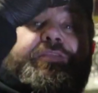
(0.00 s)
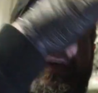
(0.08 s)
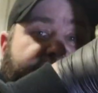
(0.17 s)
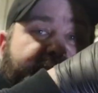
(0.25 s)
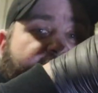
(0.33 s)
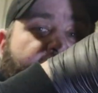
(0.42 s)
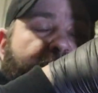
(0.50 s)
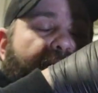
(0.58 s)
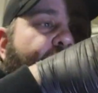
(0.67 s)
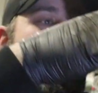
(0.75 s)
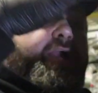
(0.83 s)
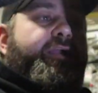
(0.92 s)
then
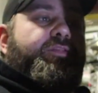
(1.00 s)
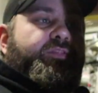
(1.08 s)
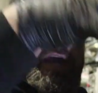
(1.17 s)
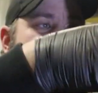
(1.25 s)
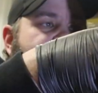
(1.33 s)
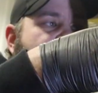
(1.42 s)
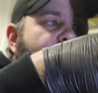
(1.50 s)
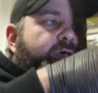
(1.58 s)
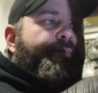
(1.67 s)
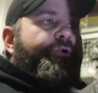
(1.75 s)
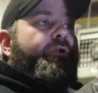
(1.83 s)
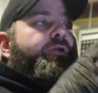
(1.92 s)
caliper bracket, then
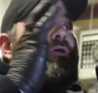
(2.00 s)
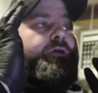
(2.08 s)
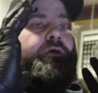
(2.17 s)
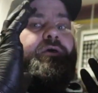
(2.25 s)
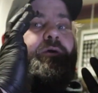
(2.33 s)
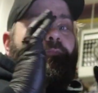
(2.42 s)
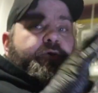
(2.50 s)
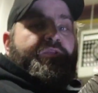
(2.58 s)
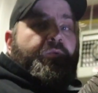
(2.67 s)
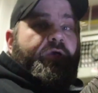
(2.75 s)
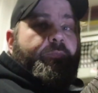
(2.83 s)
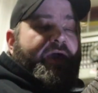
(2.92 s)
caliper, put
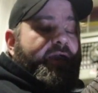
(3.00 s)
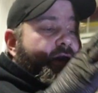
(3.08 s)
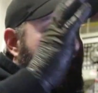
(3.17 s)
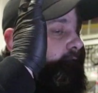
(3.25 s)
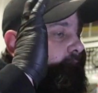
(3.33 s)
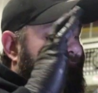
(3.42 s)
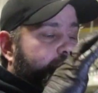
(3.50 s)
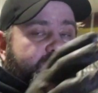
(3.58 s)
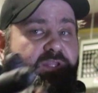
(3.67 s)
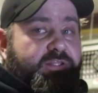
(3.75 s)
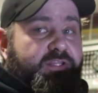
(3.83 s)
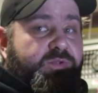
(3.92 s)
the wheel back on,
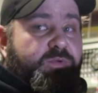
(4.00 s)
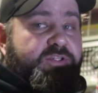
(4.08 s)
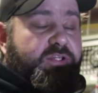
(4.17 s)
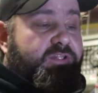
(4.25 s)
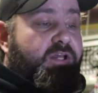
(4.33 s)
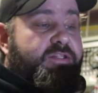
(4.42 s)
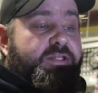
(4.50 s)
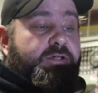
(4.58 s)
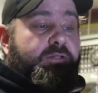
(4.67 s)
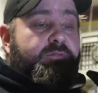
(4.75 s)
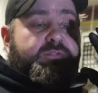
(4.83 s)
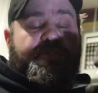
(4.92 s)
and this one's a done
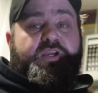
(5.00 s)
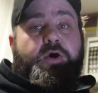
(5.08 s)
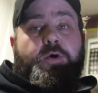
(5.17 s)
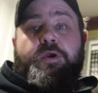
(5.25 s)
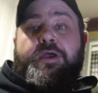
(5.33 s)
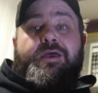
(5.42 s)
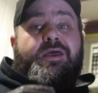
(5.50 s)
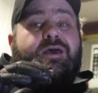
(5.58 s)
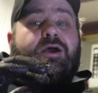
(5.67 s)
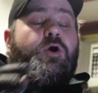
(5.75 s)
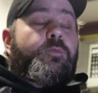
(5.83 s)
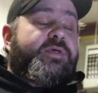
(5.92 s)
deal. So
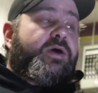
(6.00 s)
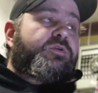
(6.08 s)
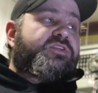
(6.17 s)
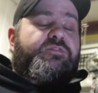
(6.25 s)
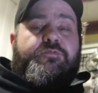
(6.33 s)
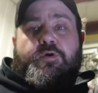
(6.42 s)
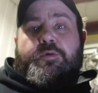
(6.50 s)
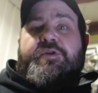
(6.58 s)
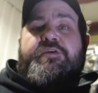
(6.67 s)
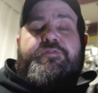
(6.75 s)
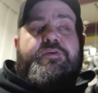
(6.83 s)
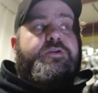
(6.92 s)
I hope that was
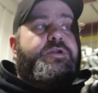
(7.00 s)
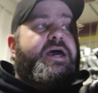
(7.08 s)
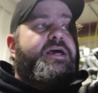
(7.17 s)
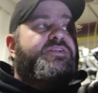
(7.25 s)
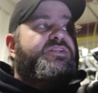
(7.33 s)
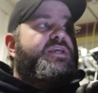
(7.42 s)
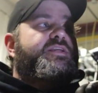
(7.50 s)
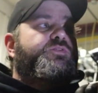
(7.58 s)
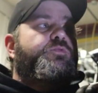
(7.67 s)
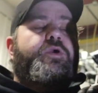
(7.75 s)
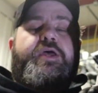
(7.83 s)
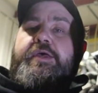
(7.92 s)
informative for you guys.
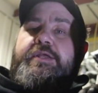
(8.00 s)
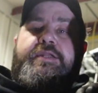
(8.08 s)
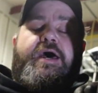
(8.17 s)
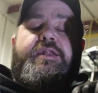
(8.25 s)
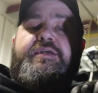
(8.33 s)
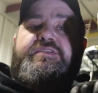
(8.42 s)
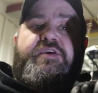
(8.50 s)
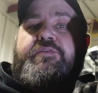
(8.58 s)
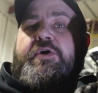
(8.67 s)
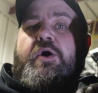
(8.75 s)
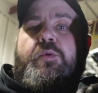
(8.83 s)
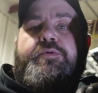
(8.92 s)
It's really not a
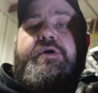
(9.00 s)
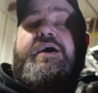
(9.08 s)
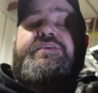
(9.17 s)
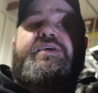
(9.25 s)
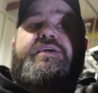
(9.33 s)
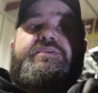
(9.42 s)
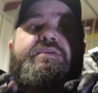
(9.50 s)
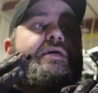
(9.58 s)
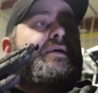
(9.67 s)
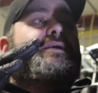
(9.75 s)
difficult process,